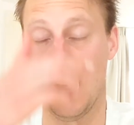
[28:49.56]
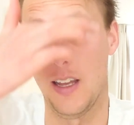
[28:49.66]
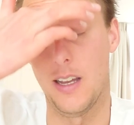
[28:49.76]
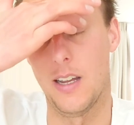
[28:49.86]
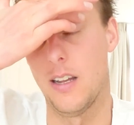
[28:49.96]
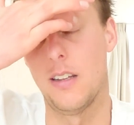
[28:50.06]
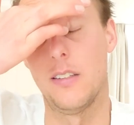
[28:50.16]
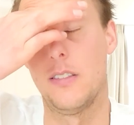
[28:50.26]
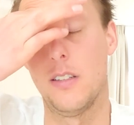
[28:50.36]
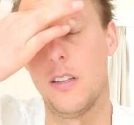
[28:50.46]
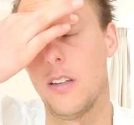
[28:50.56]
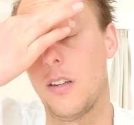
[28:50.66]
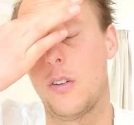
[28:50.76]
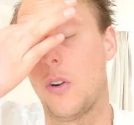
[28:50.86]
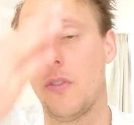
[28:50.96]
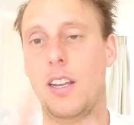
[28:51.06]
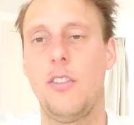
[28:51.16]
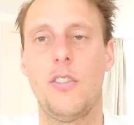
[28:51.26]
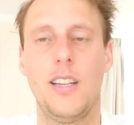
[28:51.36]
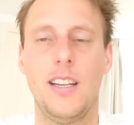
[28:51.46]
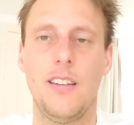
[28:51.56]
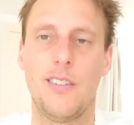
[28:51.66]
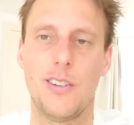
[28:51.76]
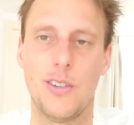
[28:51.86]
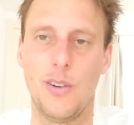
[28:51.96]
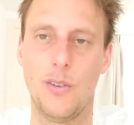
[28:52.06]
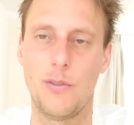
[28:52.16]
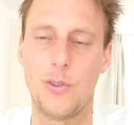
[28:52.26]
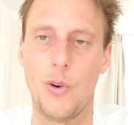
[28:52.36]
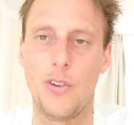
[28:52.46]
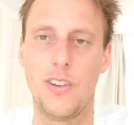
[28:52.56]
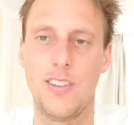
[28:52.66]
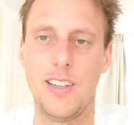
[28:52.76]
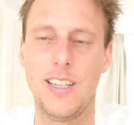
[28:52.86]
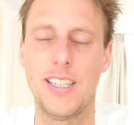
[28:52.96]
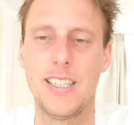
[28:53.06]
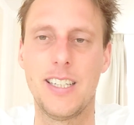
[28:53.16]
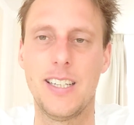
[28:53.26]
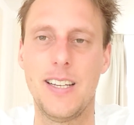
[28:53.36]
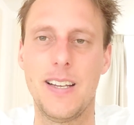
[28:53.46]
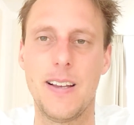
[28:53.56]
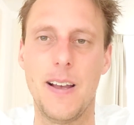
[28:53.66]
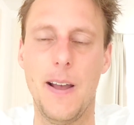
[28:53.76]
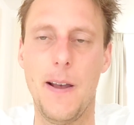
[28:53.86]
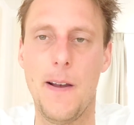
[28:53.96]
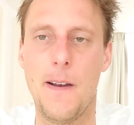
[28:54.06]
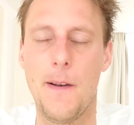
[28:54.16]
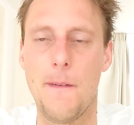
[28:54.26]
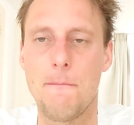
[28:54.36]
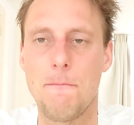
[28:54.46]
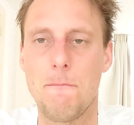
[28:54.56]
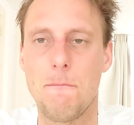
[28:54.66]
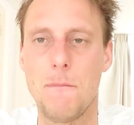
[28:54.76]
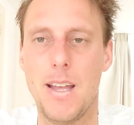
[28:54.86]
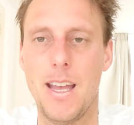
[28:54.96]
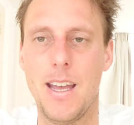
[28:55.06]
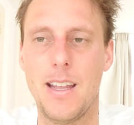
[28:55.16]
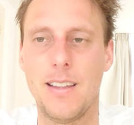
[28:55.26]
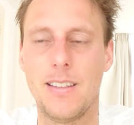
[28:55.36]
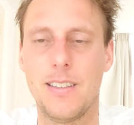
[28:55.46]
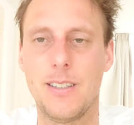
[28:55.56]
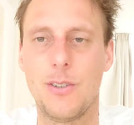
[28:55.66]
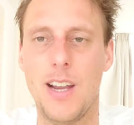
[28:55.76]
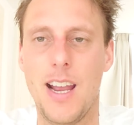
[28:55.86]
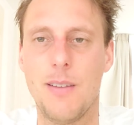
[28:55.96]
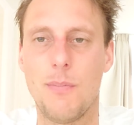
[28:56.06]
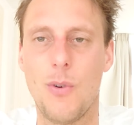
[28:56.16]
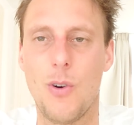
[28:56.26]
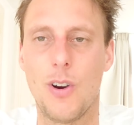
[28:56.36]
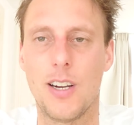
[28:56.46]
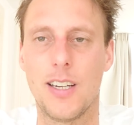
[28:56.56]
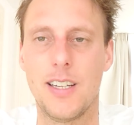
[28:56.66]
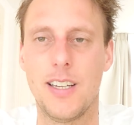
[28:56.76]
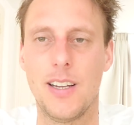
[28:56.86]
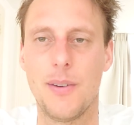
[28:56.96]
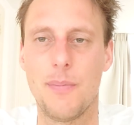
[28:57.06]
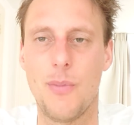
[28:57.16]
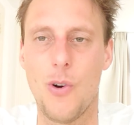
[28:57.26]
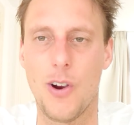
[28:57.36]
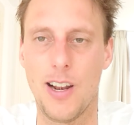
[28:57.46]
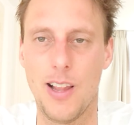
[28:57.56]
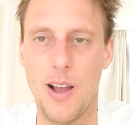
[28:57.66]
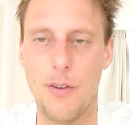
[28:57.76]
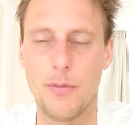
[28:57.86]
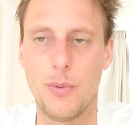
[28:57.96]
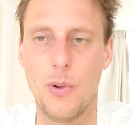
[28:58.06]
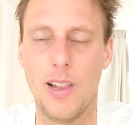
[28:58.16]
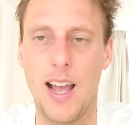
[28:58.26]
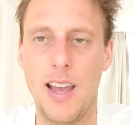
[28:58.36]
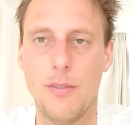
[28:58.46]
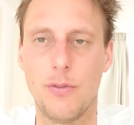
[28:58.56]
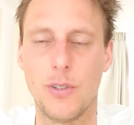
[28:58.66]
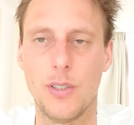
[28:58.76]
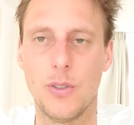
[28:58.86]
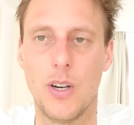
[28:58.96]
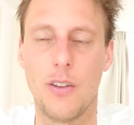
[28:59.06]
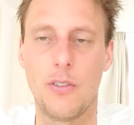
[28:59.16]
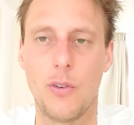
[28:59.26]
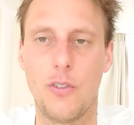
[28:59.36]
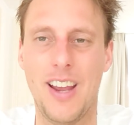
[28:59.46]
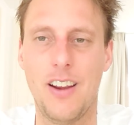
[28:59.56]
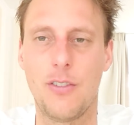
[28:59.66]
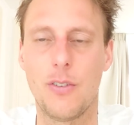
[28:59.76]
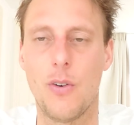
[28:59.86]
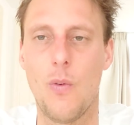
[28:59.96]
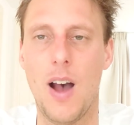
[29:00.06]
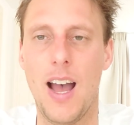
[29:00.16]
the conditionings of toxicity and create a more lovable life for you, also sexual